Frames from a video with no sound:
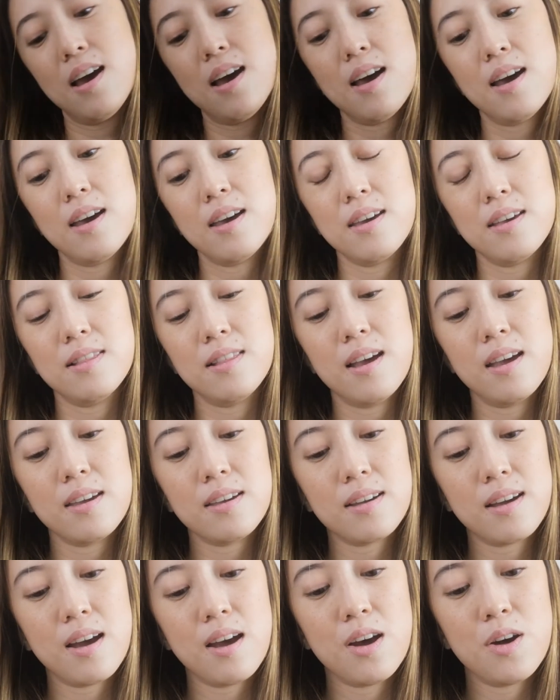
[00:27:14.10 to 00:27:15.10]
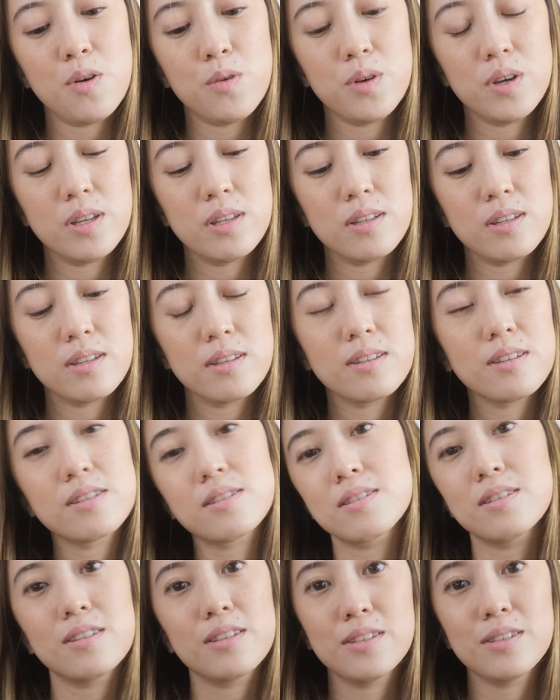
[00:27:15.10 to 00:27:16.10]
I like how it
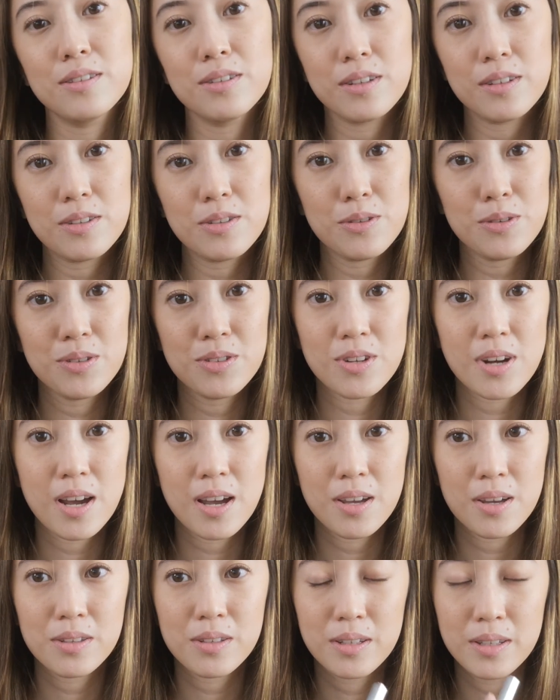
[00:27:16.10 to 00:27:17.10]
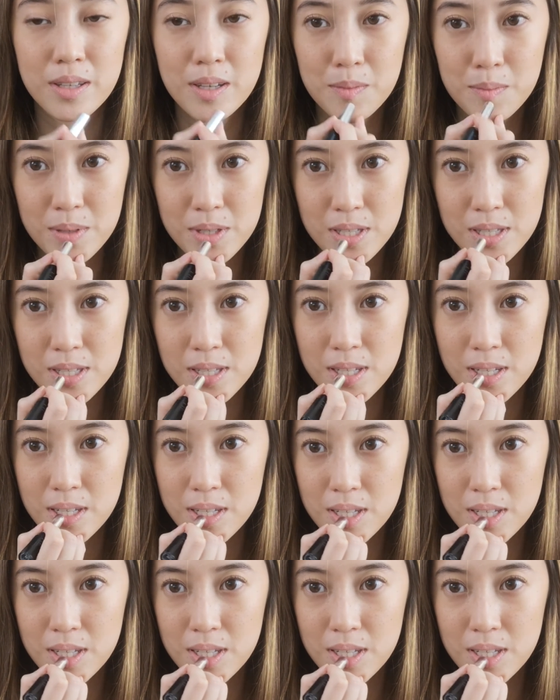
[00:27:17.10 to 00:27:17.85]
doesn't look too dry on the lips.